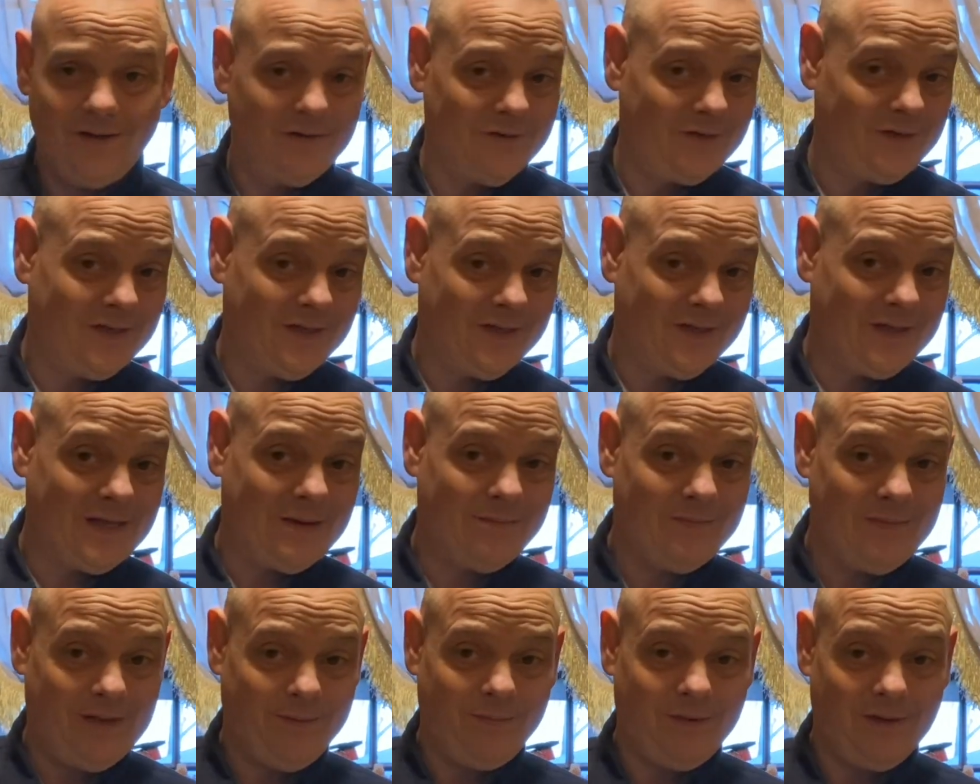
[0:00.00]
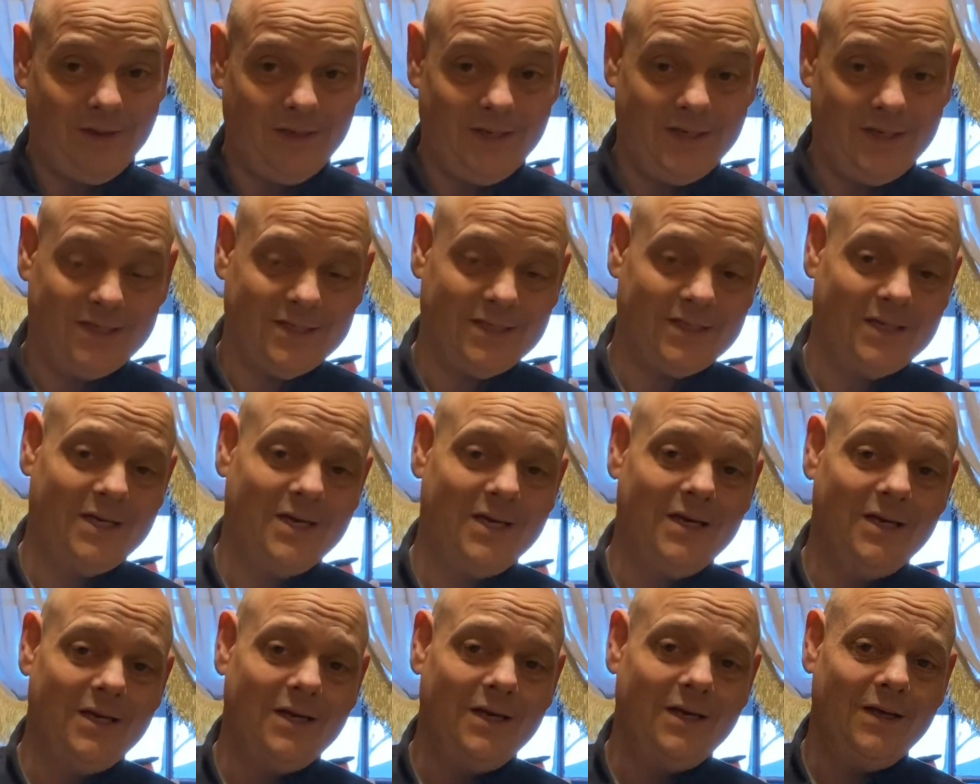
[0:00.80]
There's not that many police.
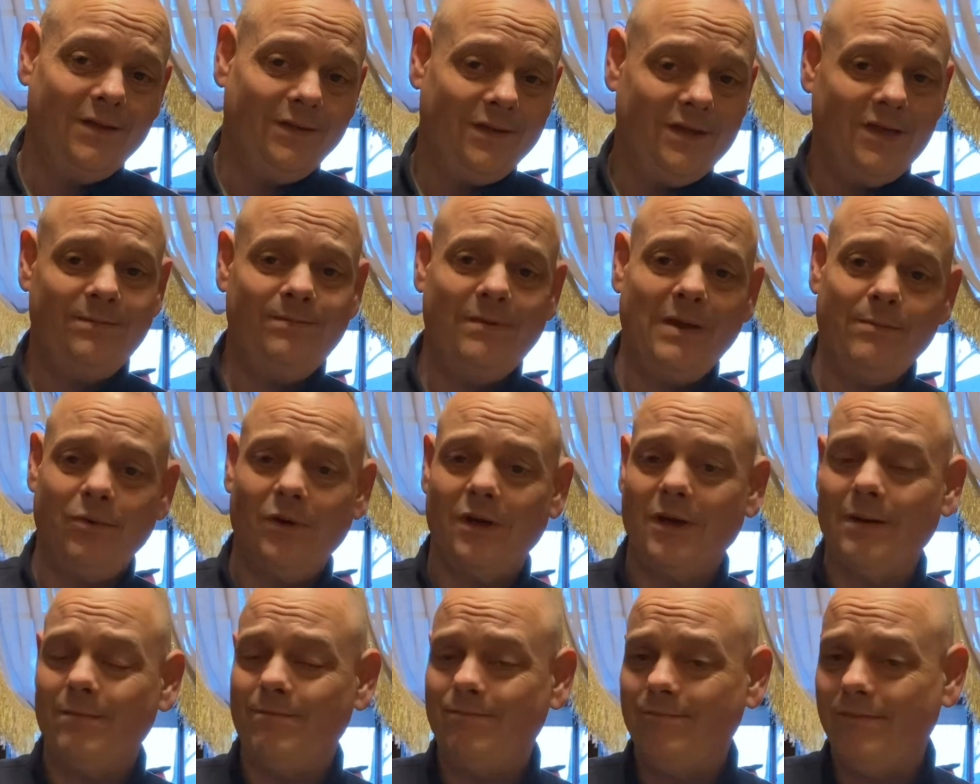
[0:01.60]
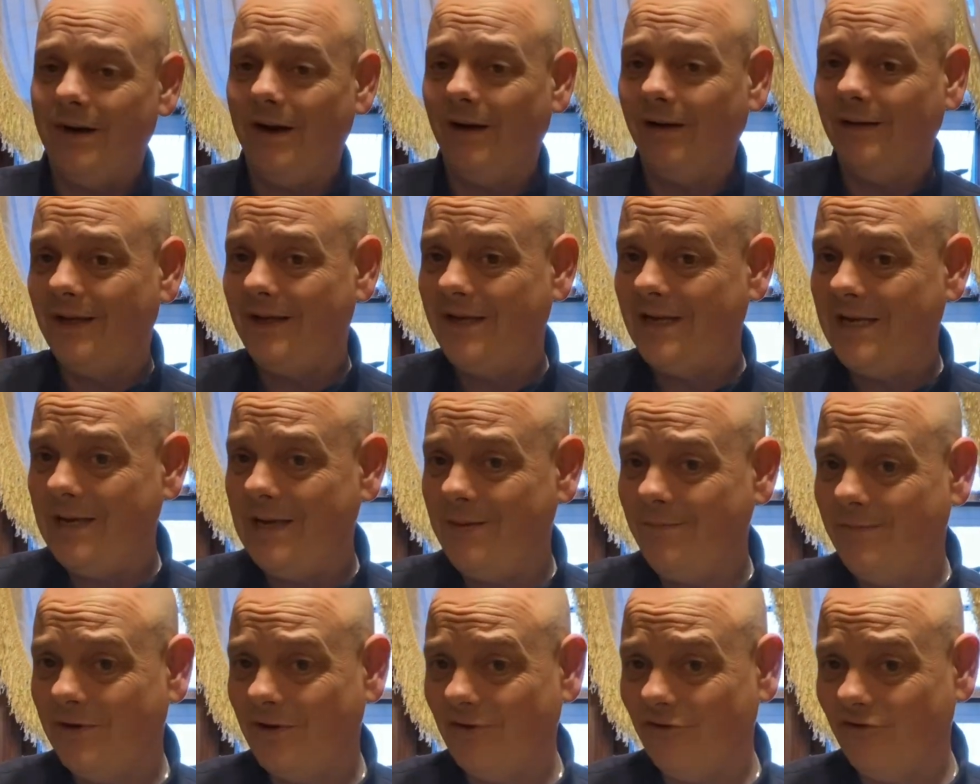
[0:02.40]
These people can barely
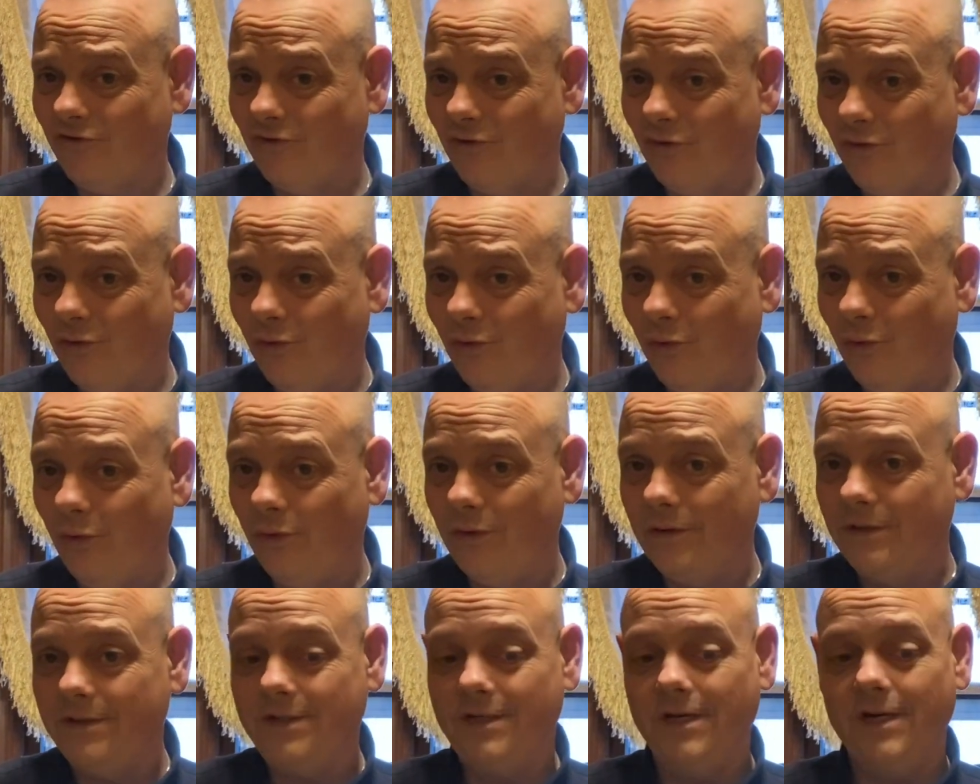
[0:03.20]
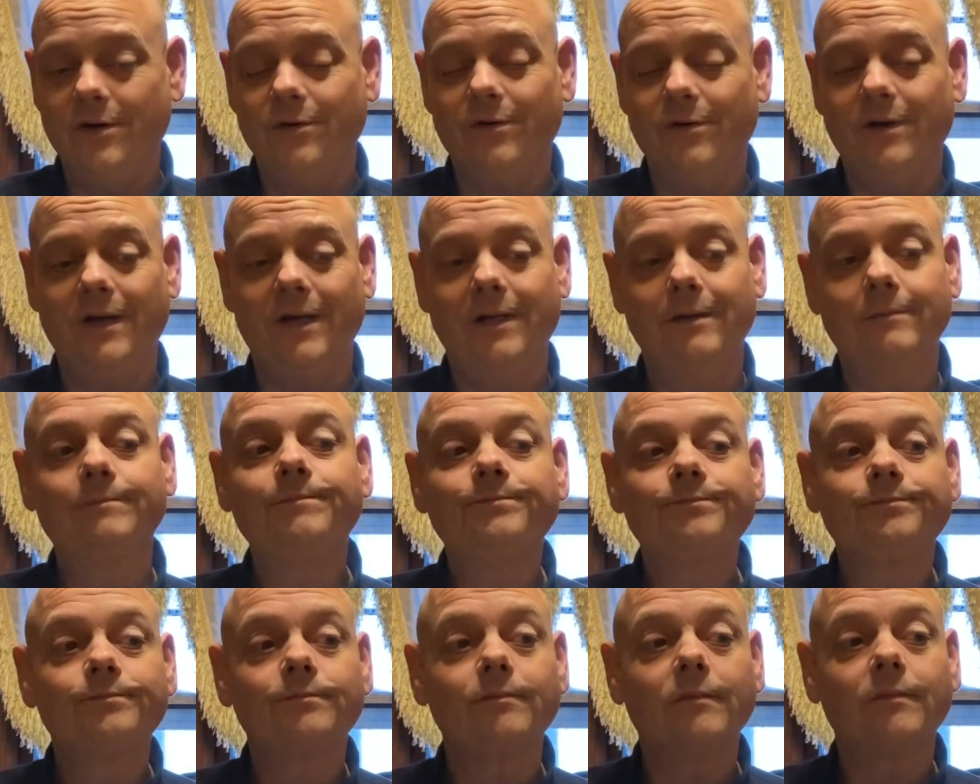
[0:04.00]
keep control during
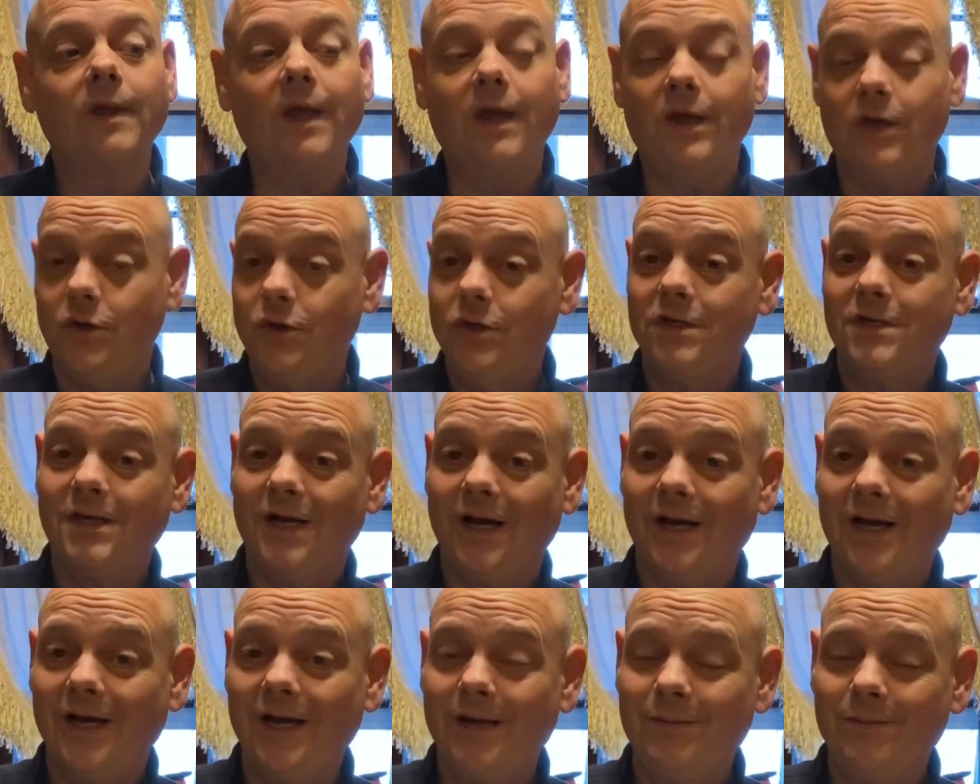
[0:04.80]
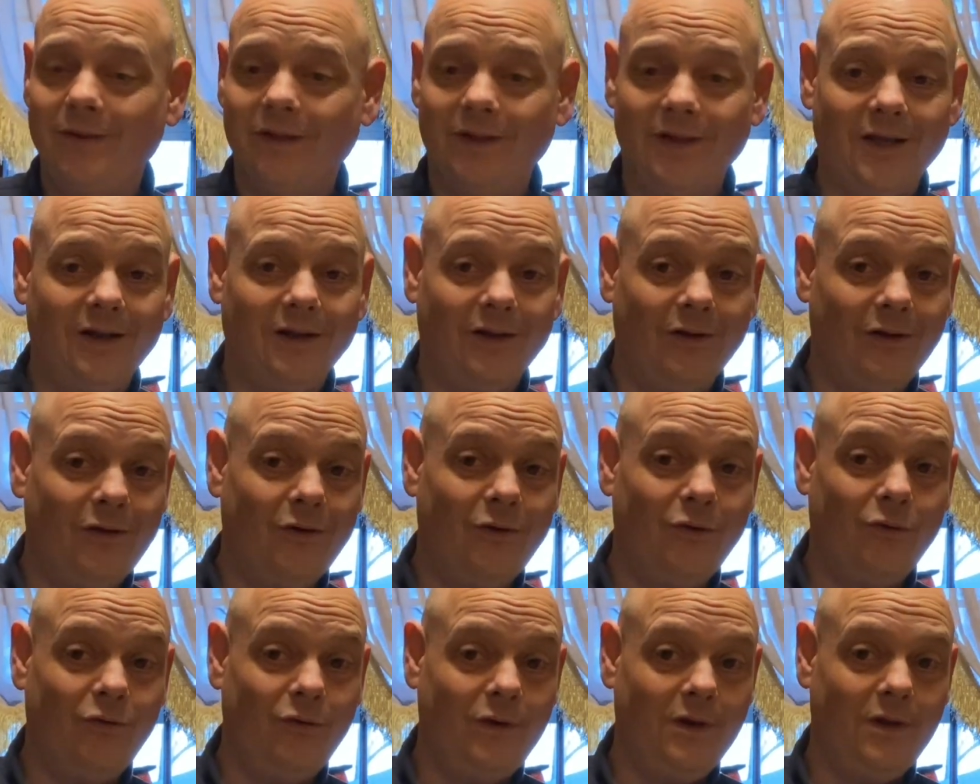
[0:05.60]
a good time, let
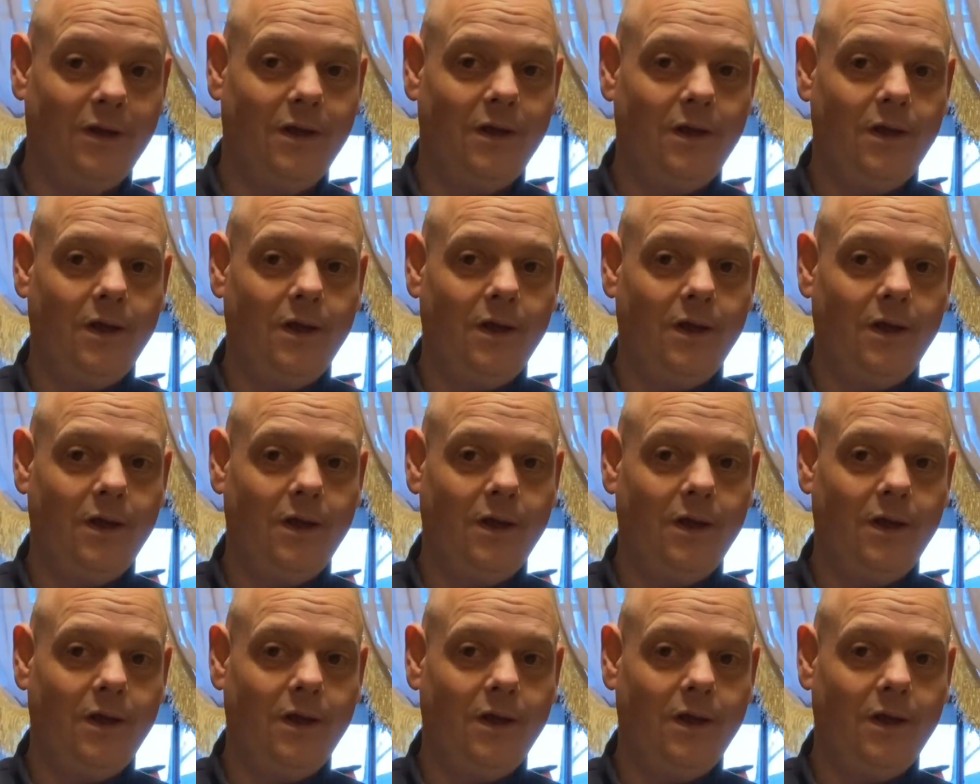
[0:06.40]
alone